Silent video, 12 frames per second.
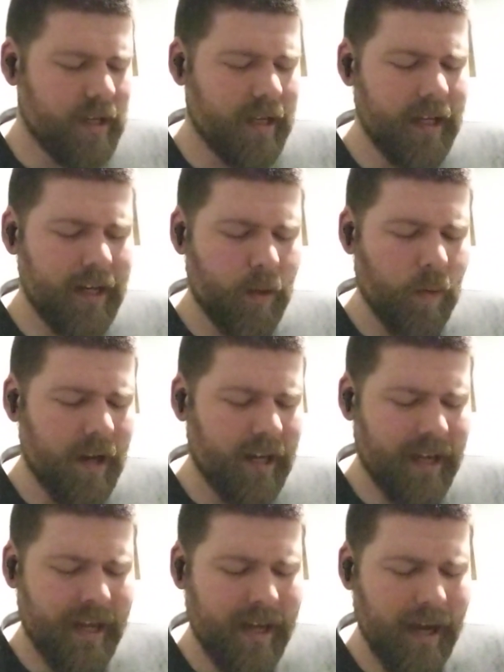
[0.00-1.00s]

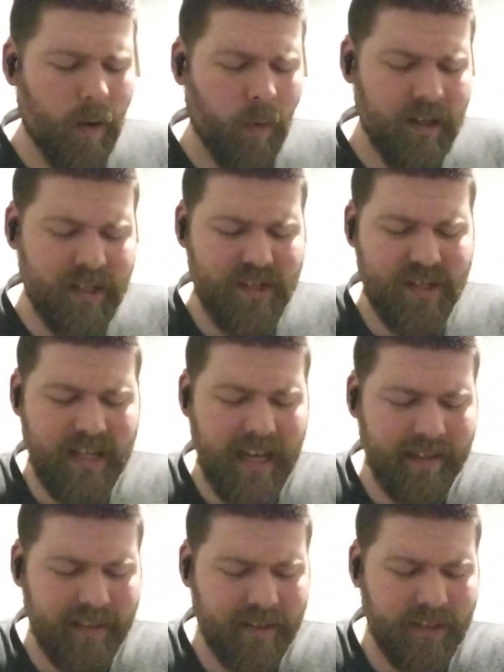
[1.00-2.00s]
Anyway, I wouldn't
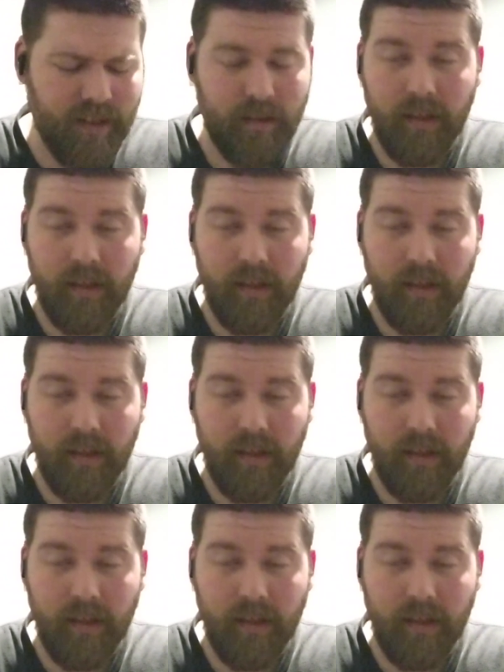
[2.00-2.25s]
say that they're